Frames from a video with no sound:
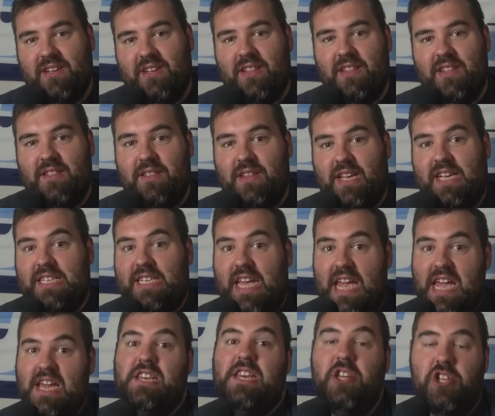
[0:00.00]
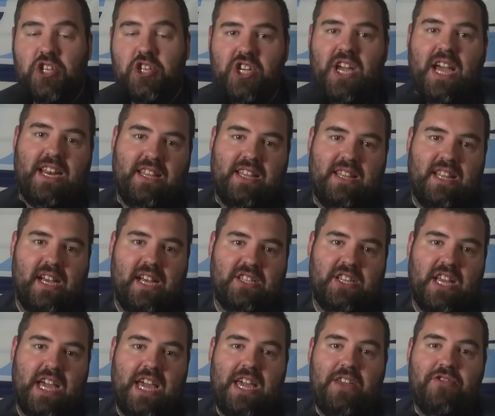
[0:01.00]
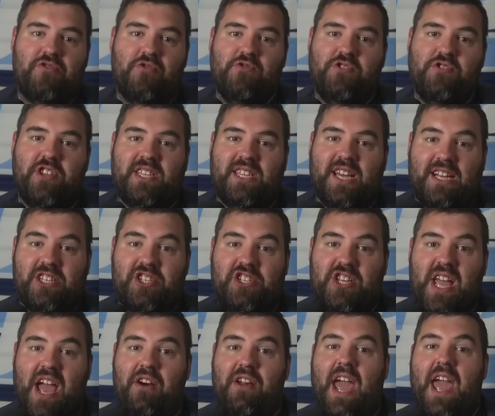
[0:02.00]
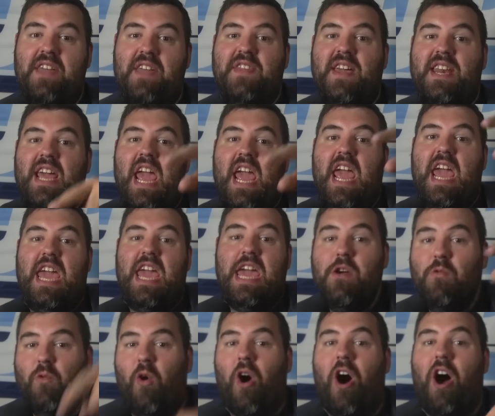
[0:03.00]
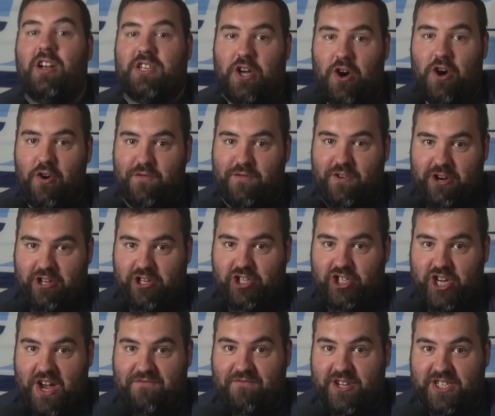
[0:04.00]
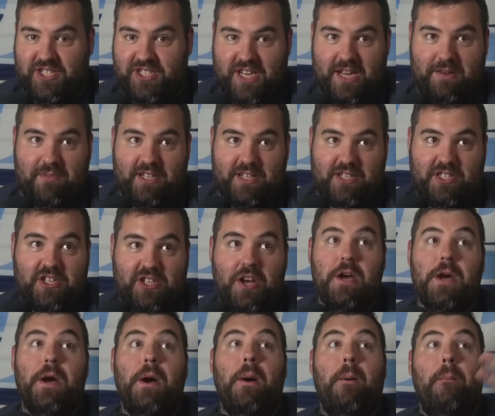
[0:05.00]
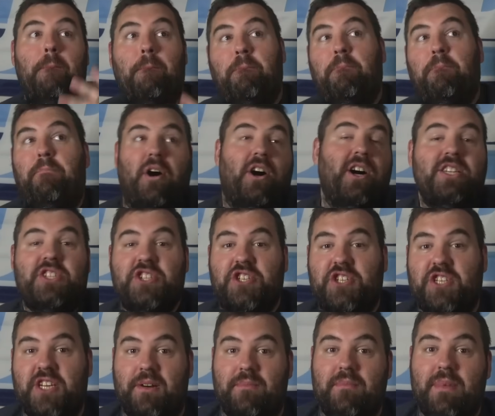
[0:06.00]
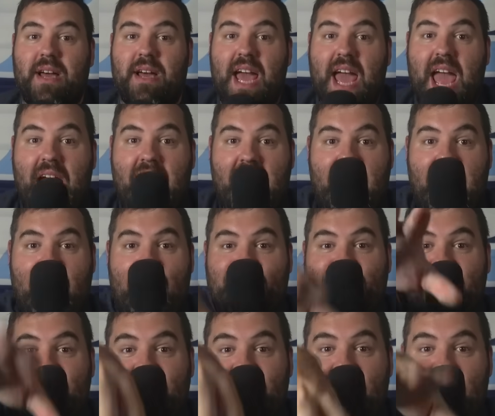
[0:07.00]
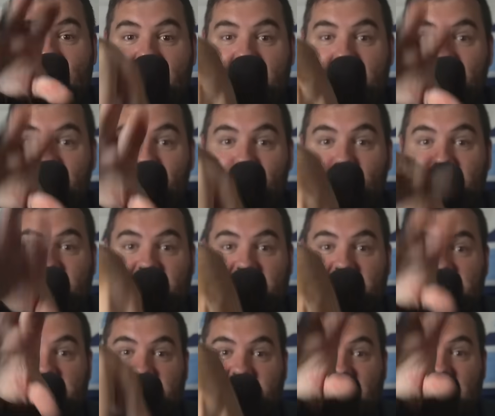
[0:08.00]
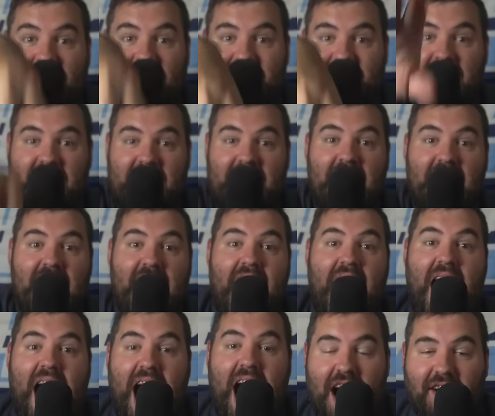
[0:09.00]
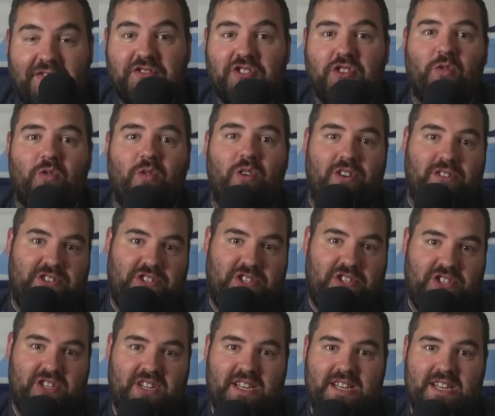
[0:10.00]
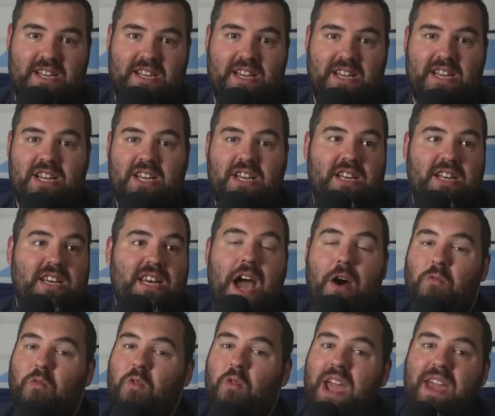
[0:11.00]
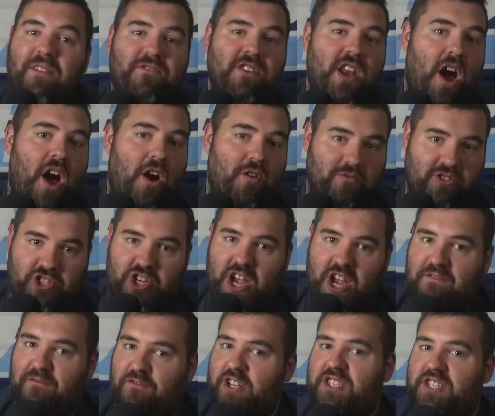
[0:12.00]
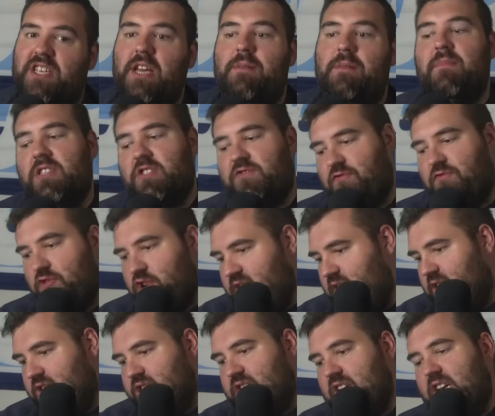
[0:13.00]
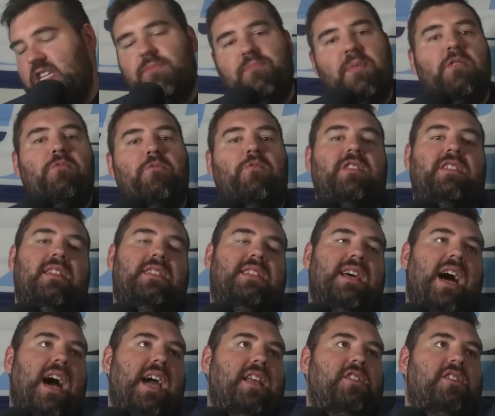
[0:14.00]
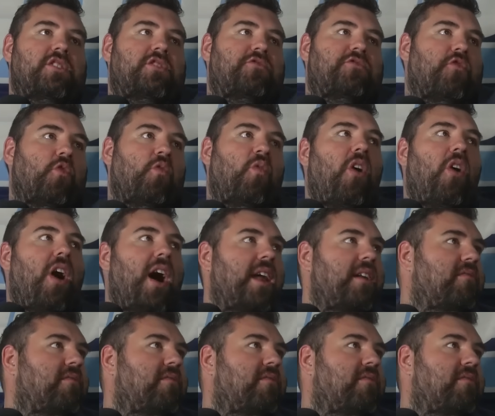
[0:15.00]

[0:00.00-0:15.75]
Because he initiated this. He threw the touchdown, and then he walked over to Jeffery Simmons, pushed him, and then hit him with the celly afterwards. Now, we've known Jeffery Simmons for years. He's been with the Titans for what?